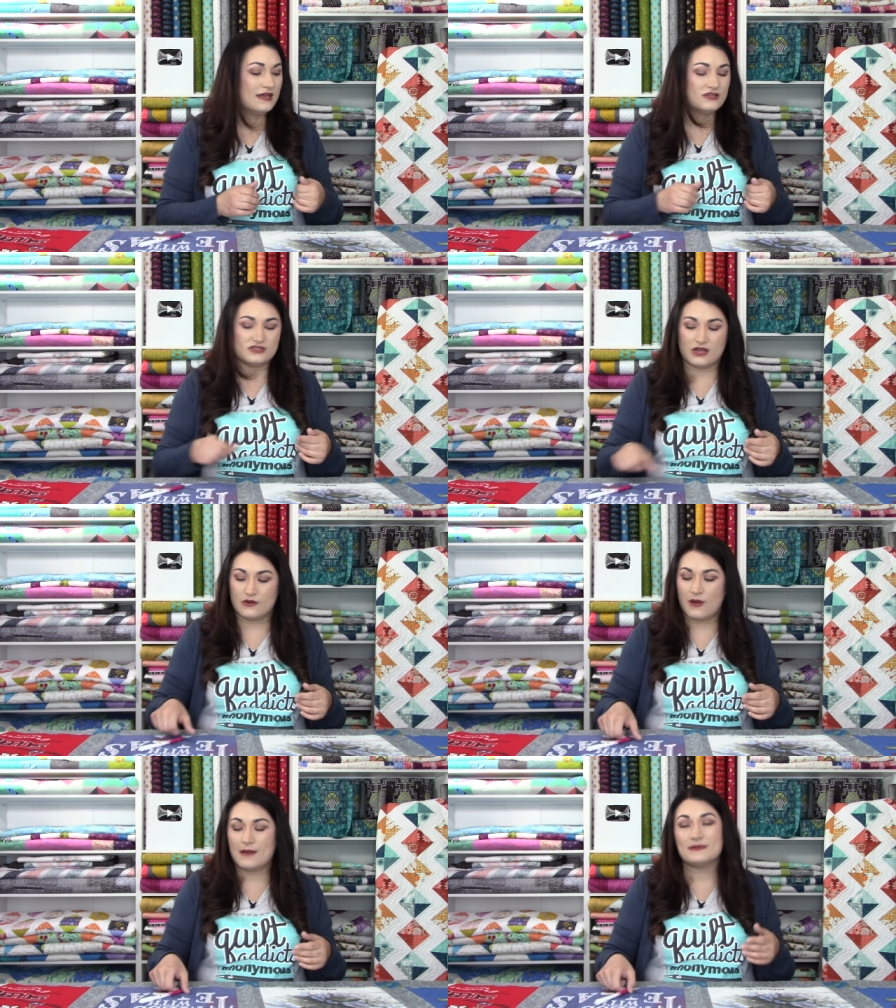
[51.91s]

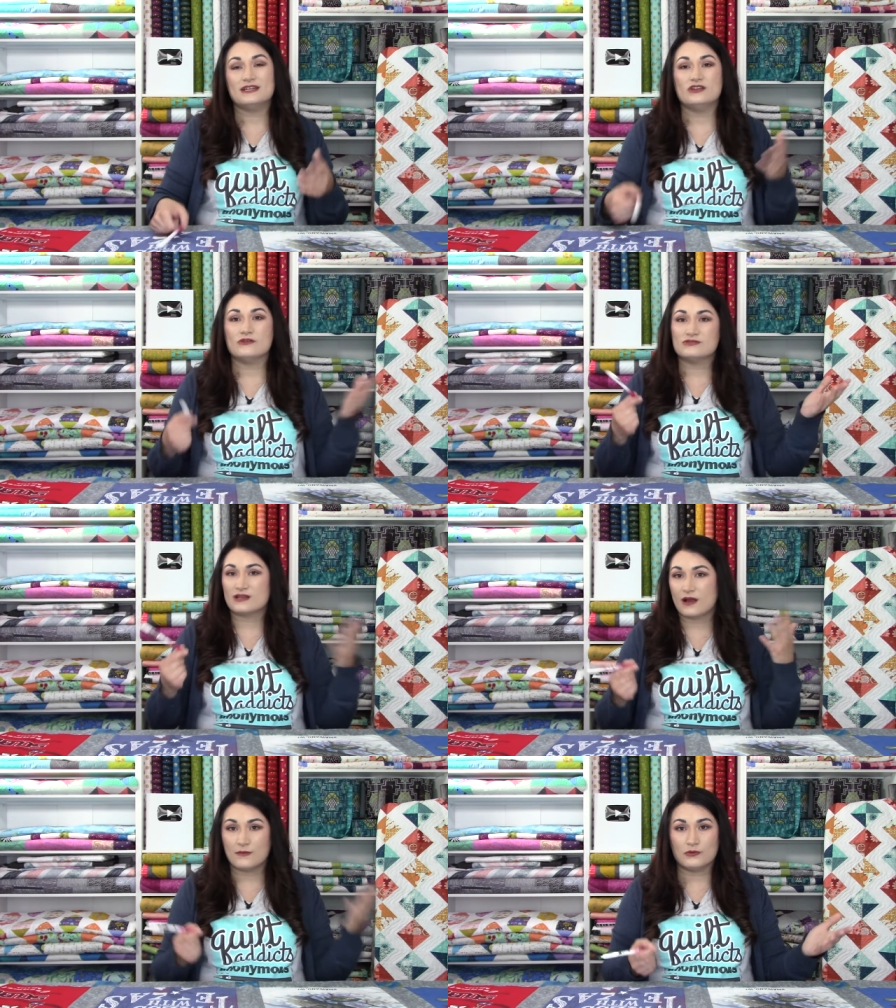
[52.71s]
So I'm gonna use
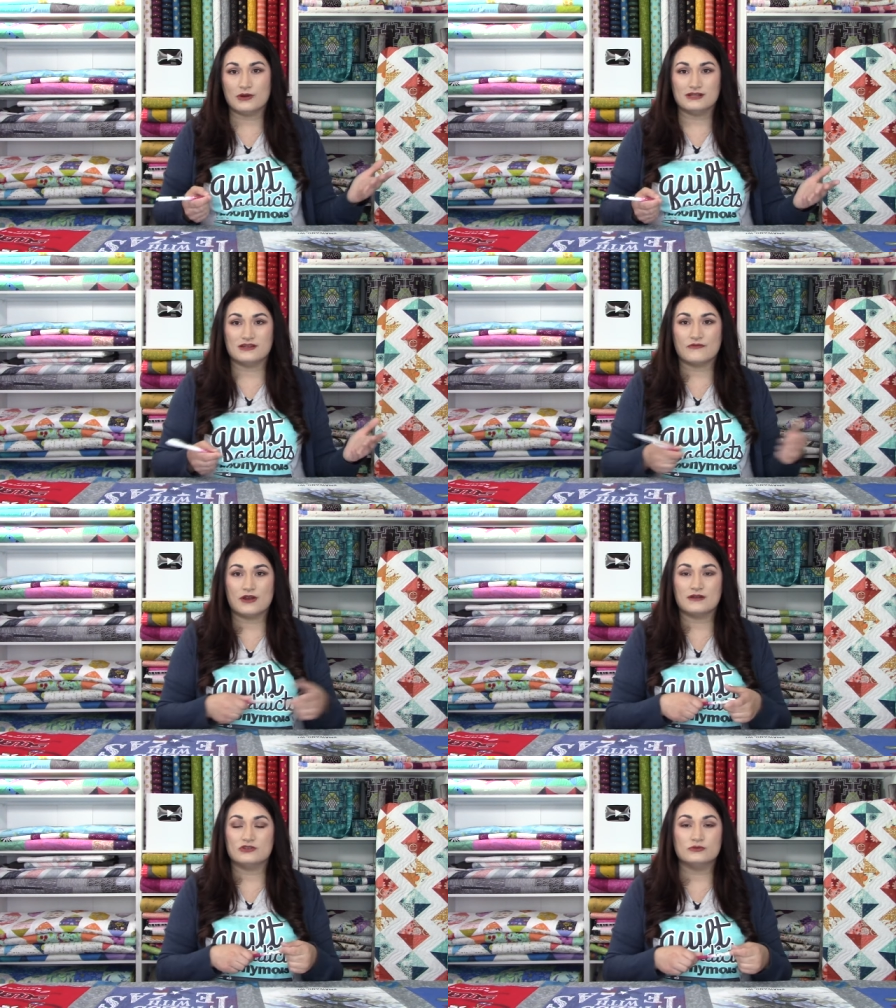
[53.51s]
a couple of
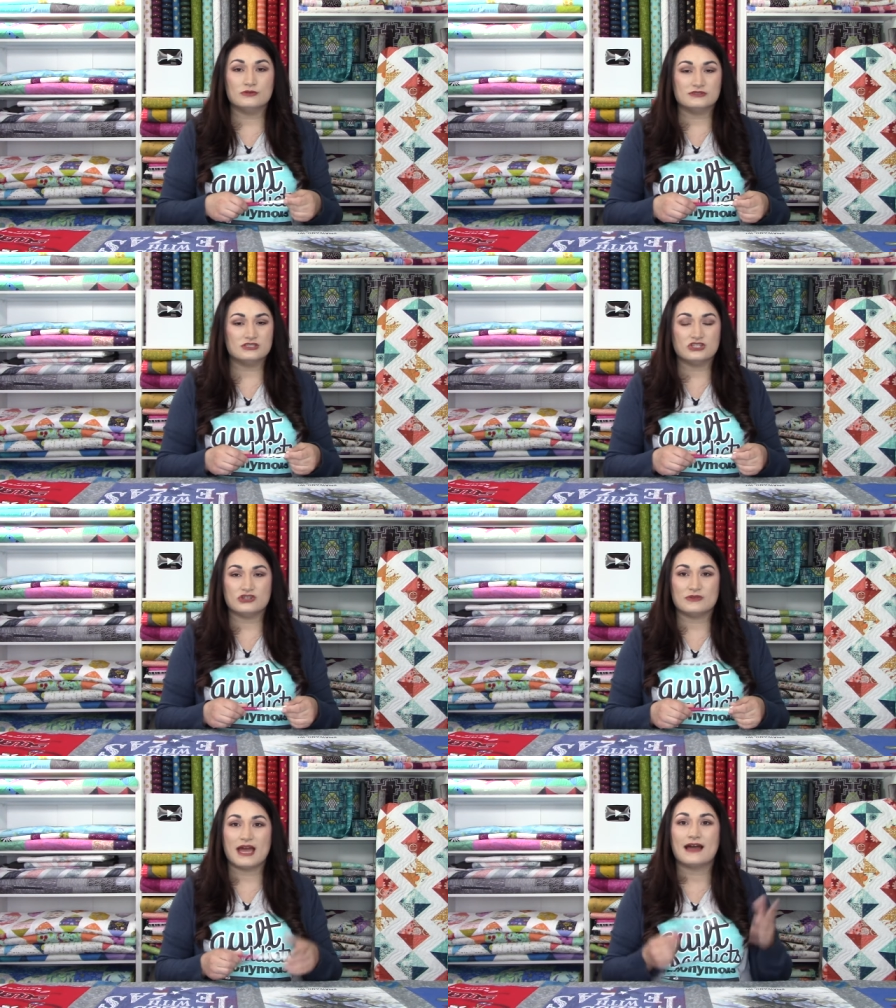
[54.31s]
different tools to
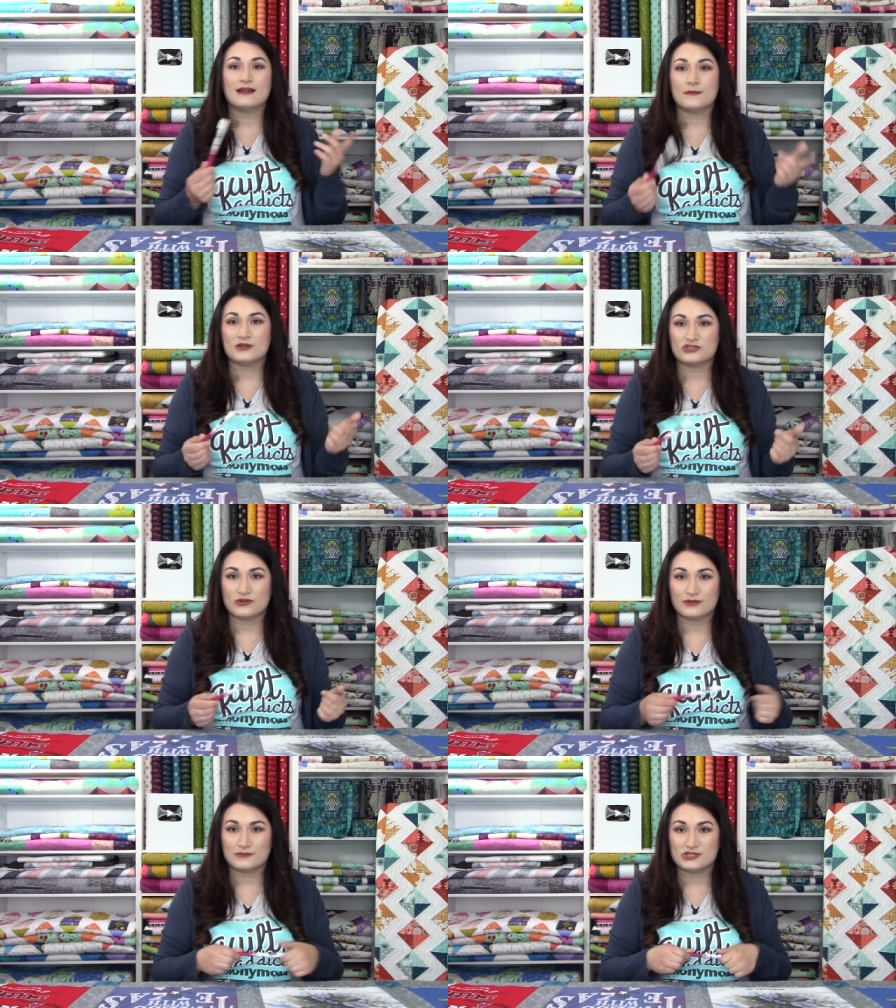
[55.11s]
do that. I'm gonna
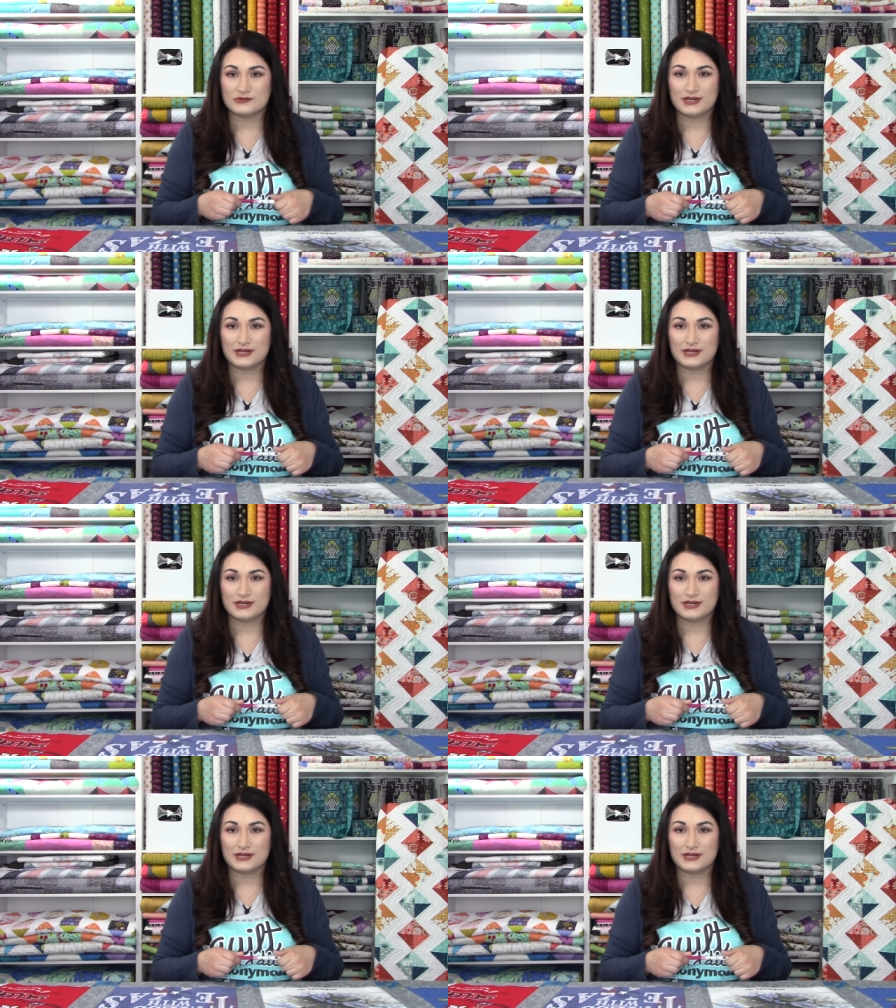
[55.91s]
show them to you